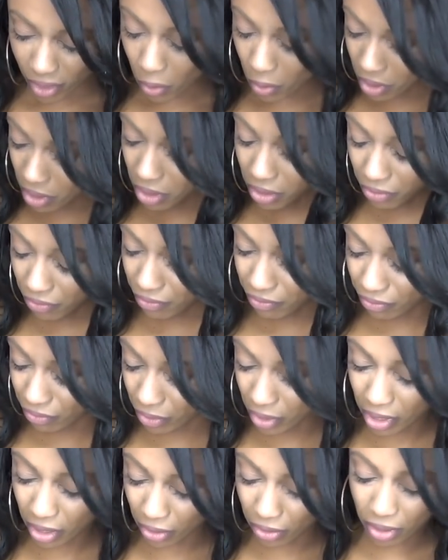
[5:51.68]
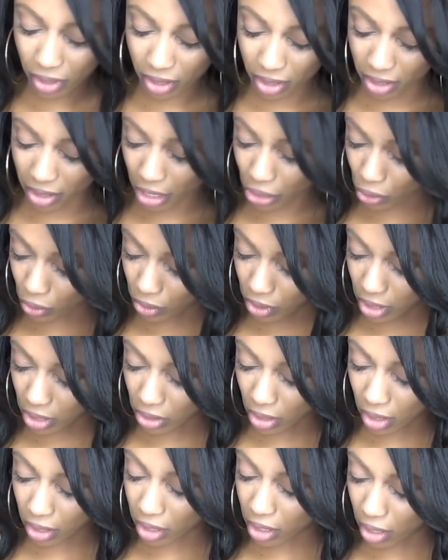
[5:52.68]
What are the freak are these nature
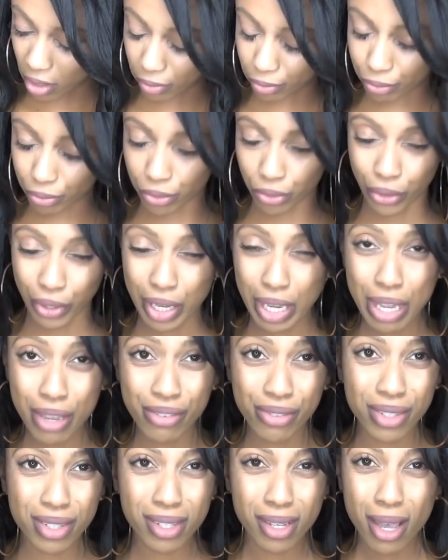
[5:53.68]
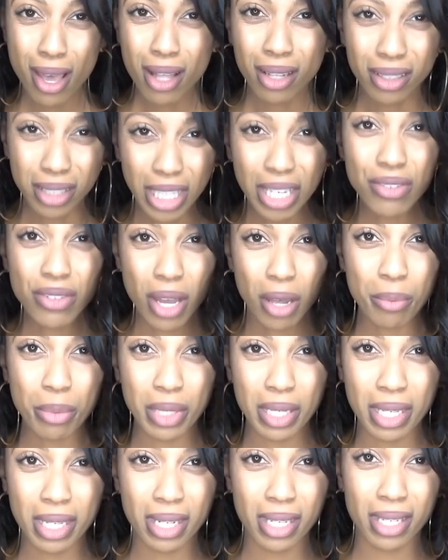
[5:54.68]
things on here? Leaves? Leaves on
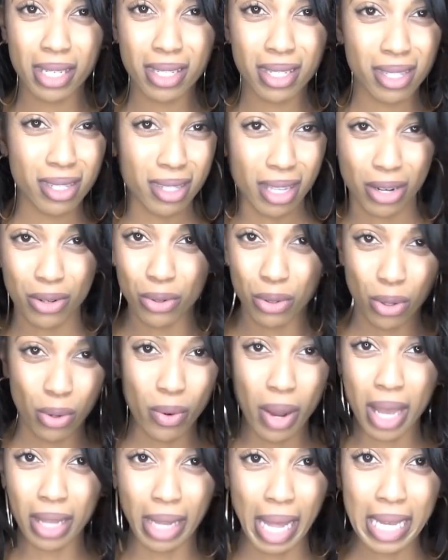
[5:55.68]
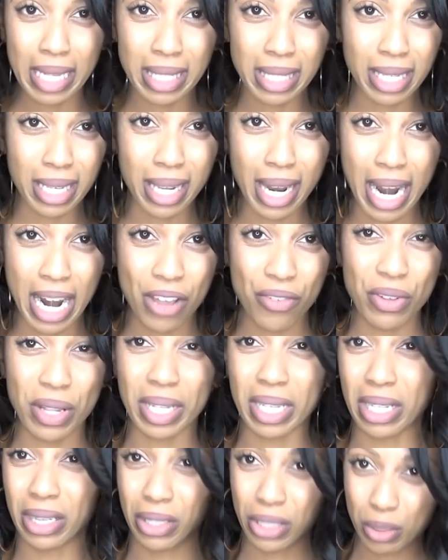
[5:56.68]
bikinis? I don't know, I liked it, and I feel
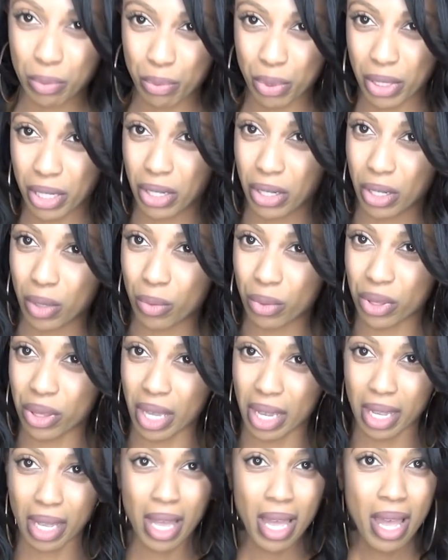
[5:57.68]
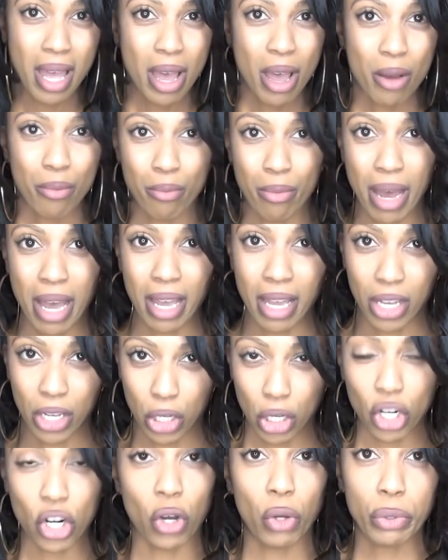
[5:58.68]
like it looks pretty good with like my
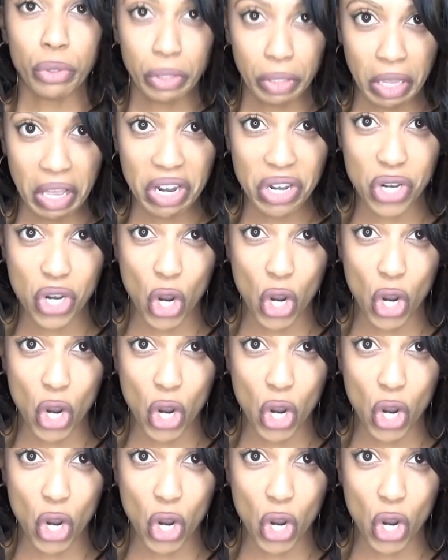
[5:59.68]
good old skin